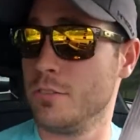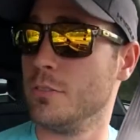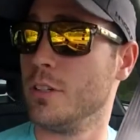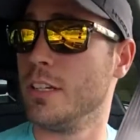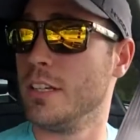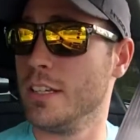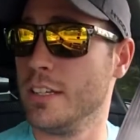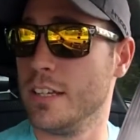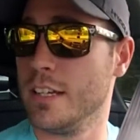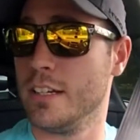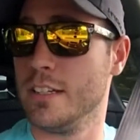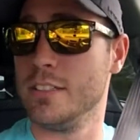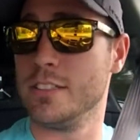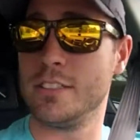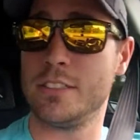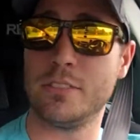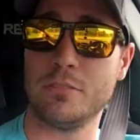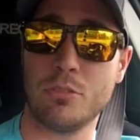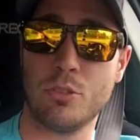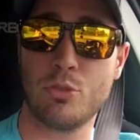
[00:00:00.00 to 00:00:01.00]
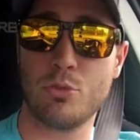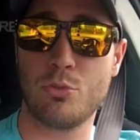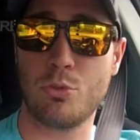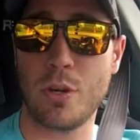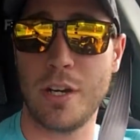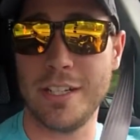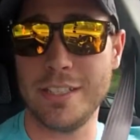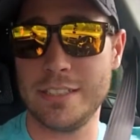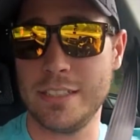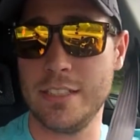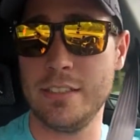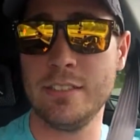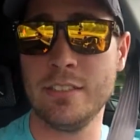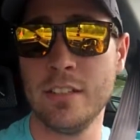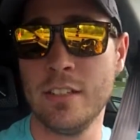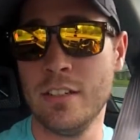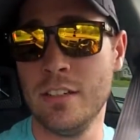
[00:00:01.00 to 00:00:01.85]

really, that is crazy.